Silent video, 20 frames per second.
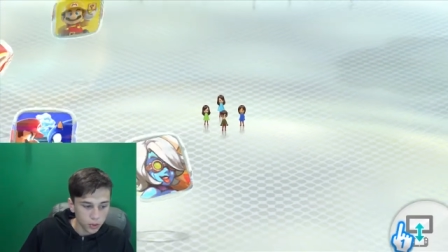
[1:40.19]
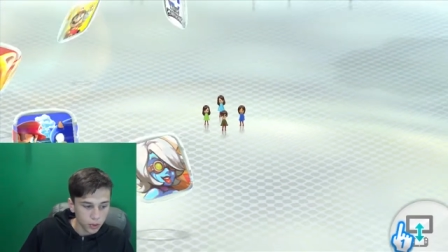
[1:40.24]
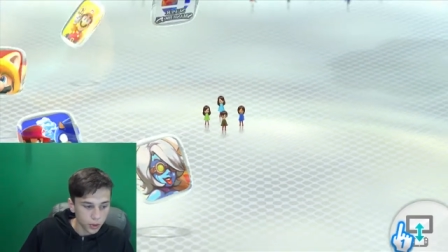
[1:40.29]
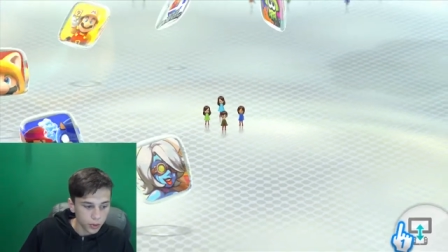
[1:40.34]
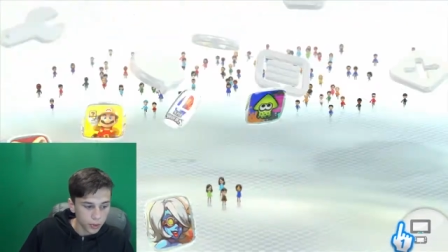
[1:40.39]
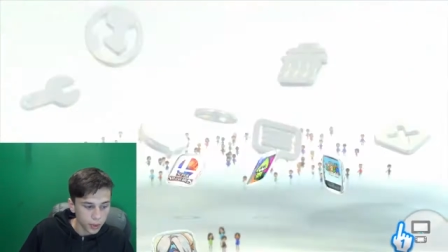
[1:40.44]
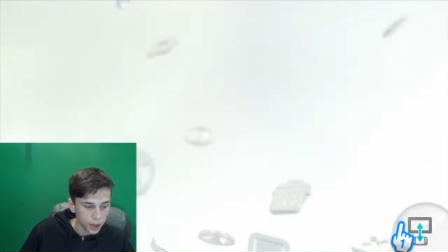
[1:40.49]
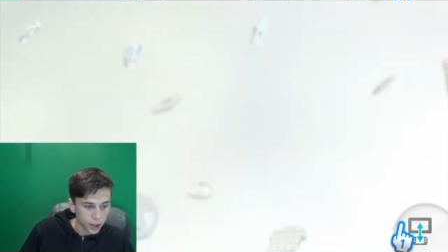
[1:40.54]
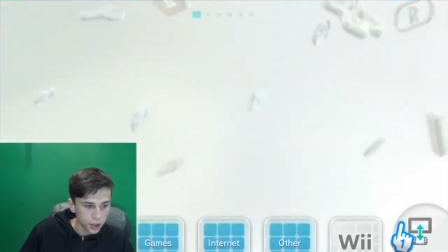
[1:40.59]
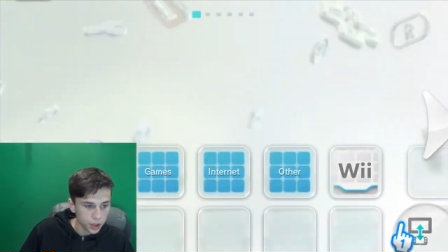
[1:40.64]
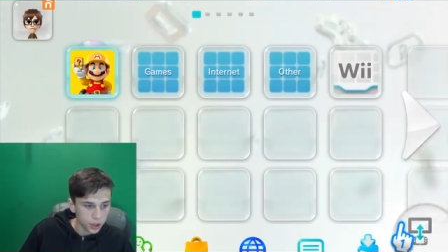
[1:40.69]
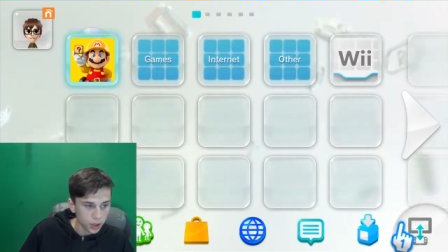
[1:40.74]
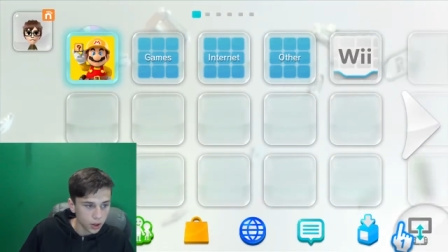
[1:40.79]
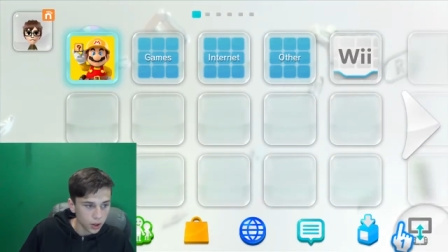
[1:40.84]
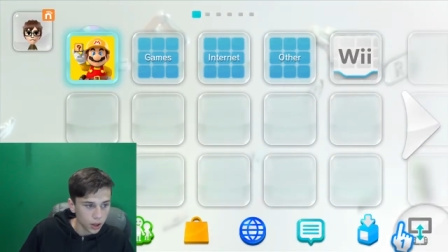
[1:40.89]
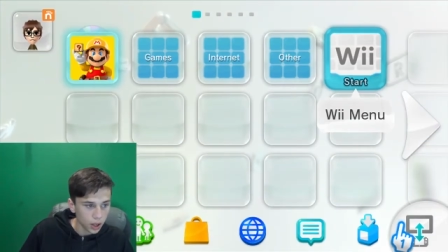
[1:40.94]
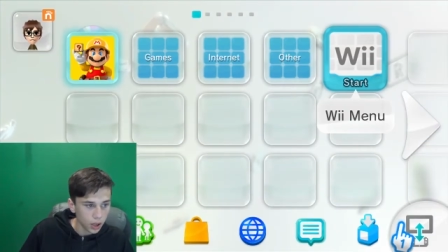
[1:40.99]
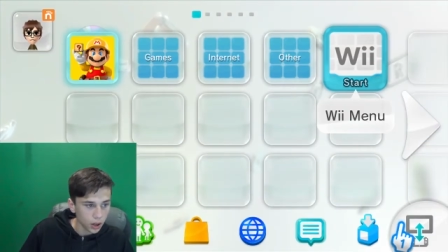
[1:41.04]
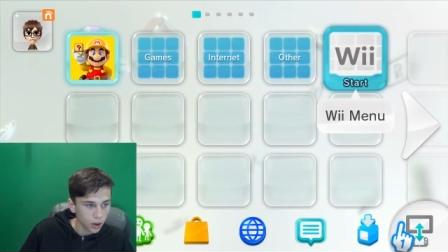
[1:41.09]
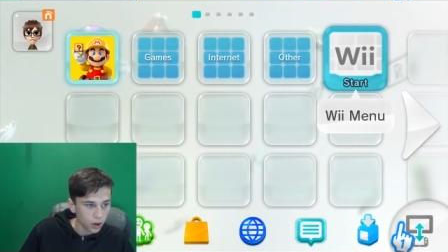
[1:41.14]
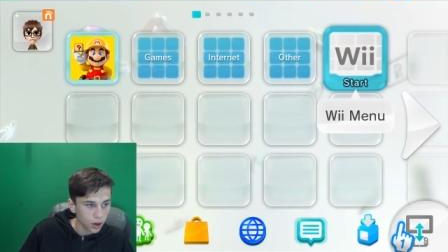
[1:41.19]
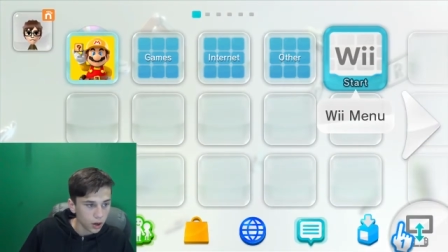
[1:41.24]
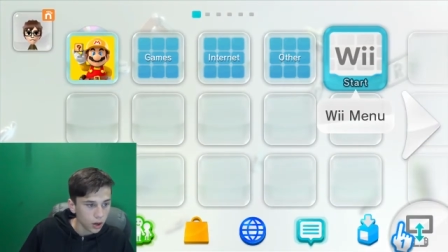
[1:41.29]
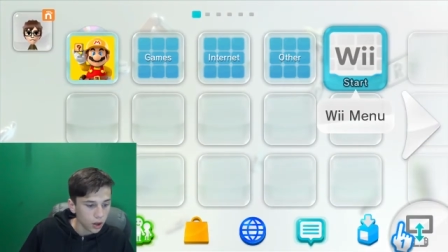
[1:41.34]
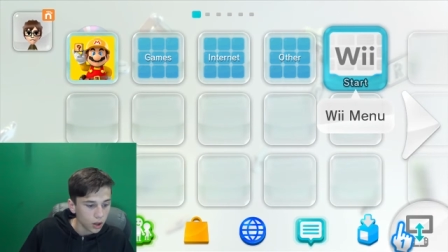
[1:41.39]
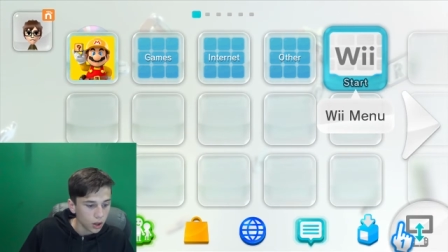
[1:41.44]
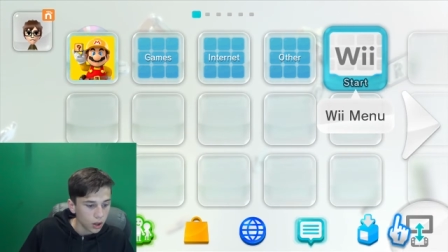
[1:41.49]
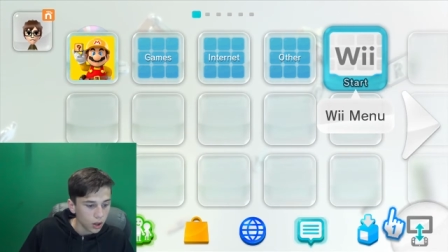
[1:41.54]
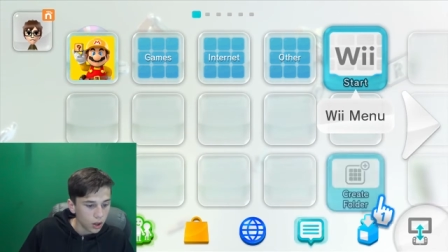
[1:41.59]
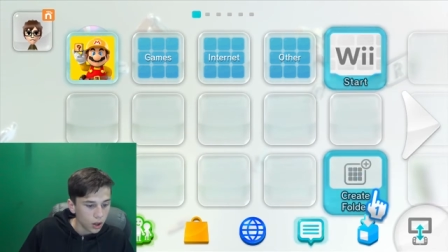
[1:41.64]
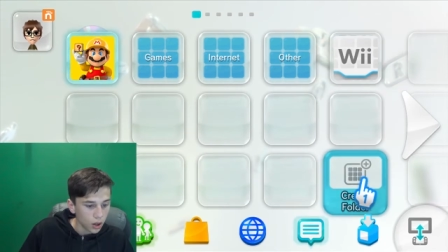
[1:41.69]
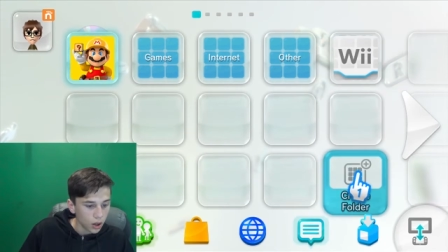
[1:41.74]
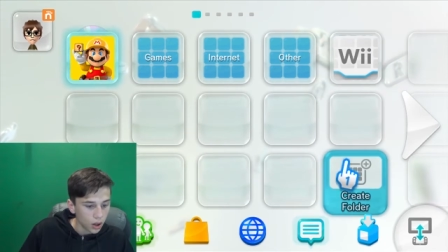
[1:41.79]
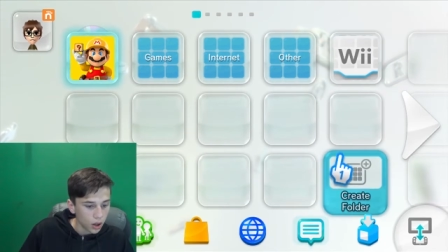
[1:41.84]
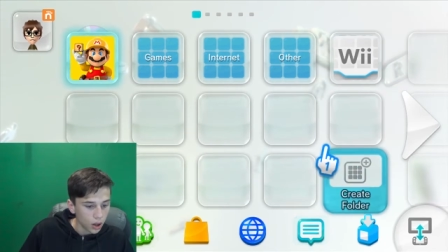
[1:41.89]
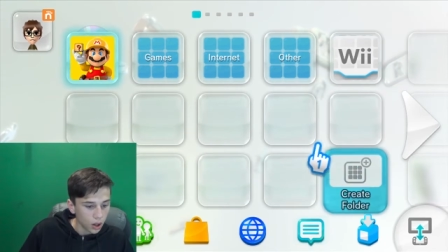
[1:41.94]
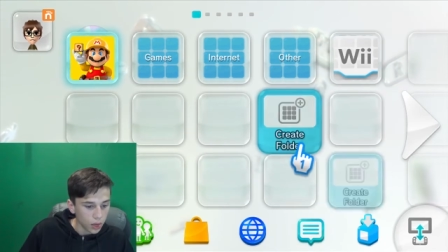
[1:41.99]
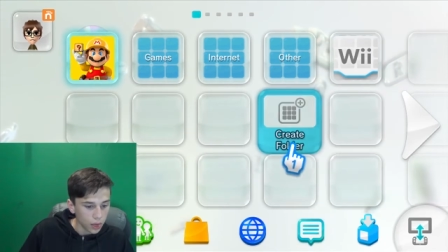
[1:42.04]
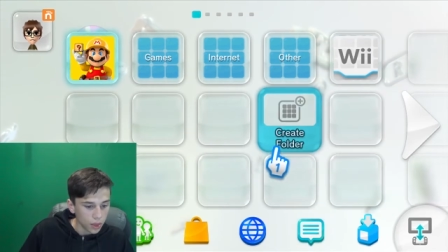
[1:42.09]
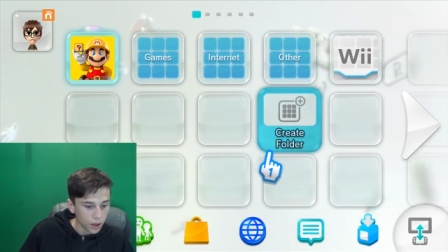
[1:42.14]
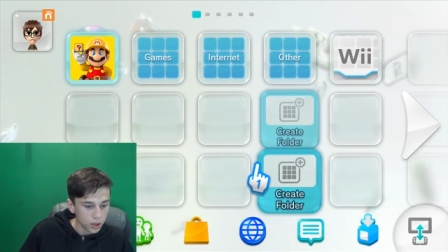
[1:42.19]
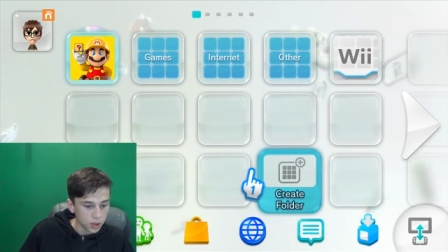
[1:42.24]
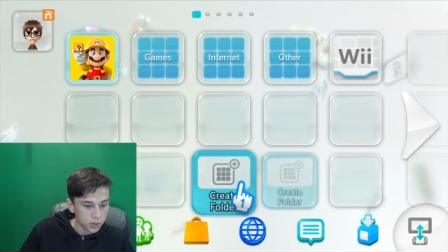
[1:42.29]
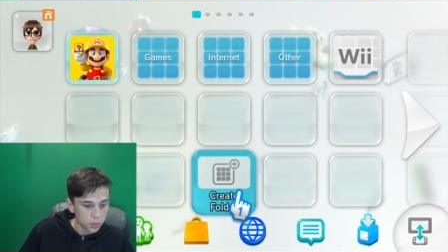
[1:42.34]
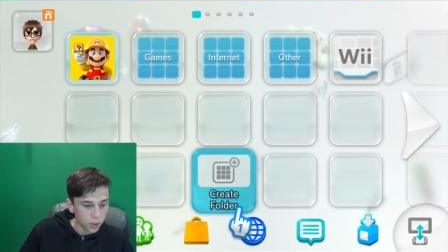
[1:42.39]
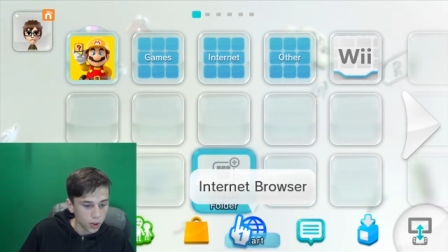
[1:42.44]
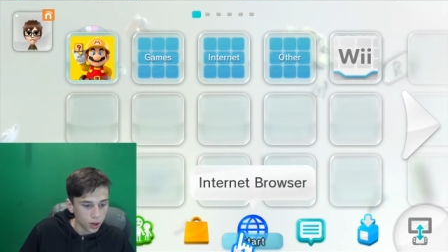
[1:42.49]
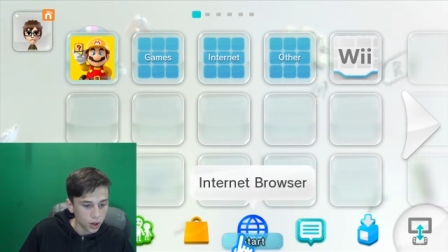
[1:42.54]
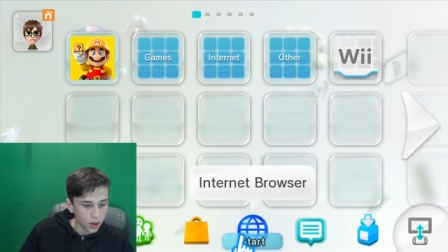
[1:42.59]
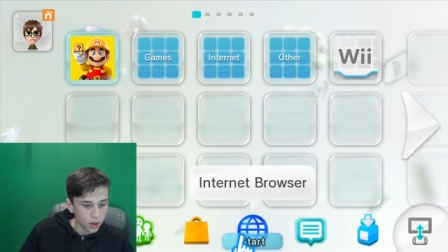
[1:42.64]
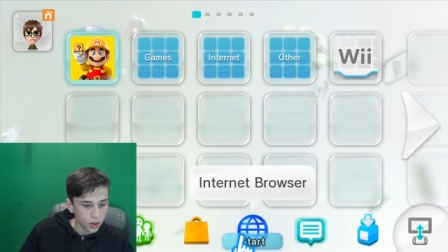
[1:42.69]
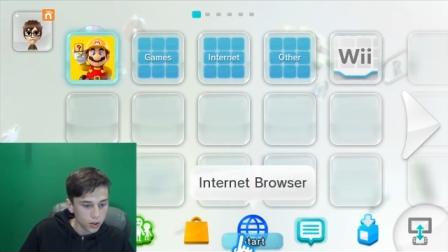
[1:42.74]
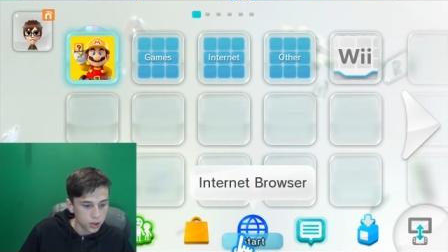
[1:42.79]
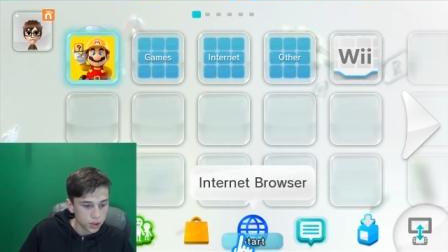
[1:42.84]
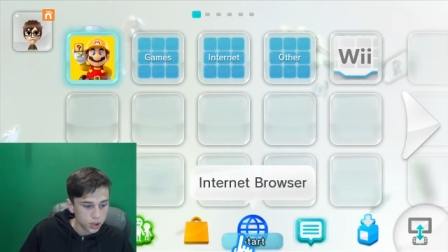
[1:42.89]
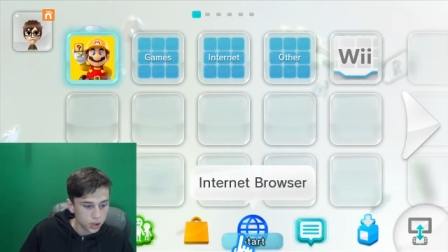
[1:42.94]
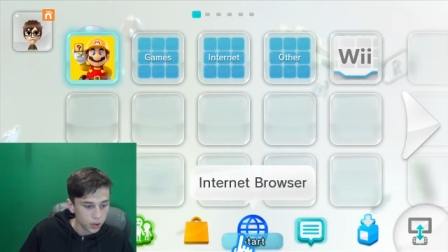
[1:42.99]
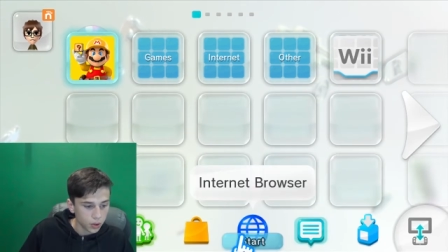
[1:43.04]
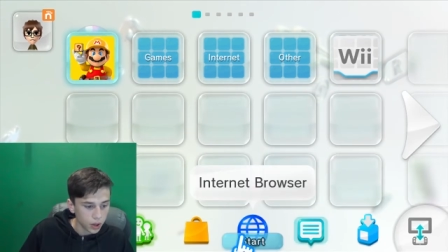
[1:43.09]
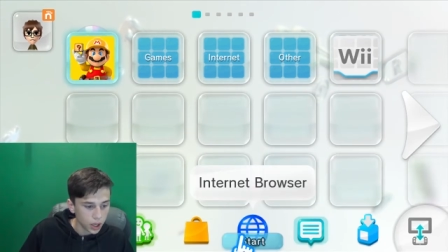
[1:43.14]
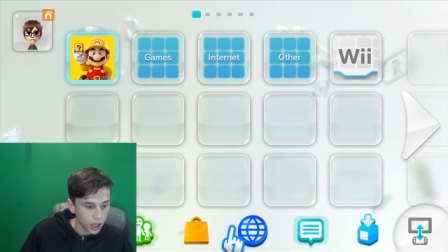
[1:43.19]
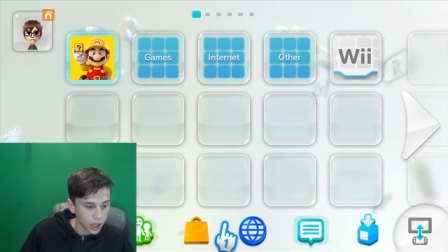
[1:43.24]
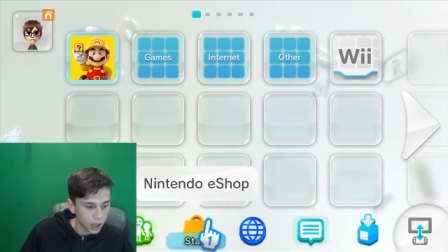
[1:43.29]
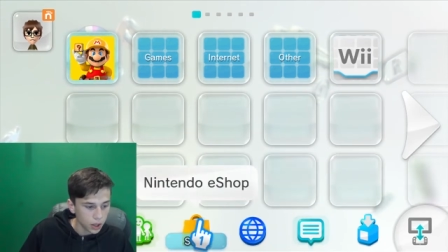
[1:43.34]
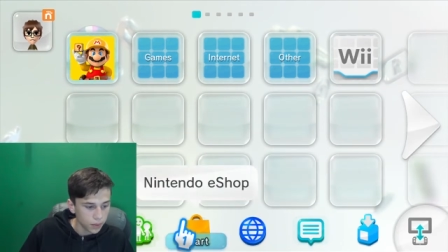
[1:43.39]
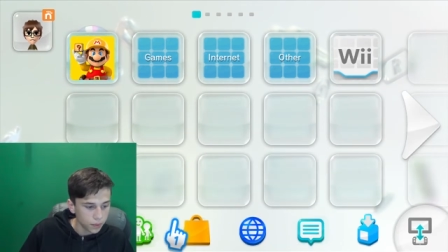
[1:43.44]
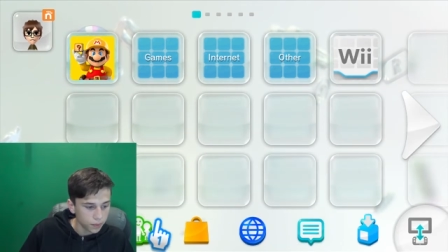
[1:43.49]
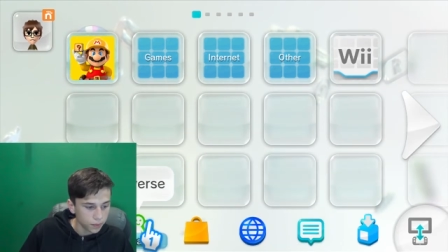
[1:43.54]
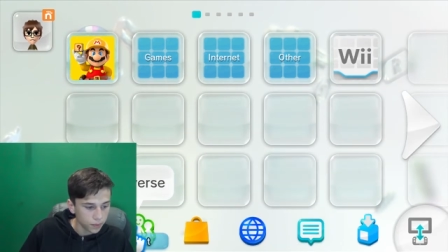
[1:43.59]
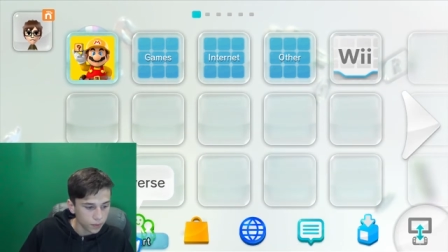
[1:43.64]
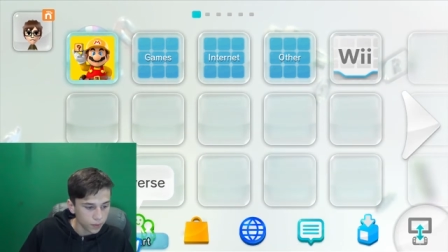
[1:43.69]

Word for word: Wanna make sure that you're on this part of the screen.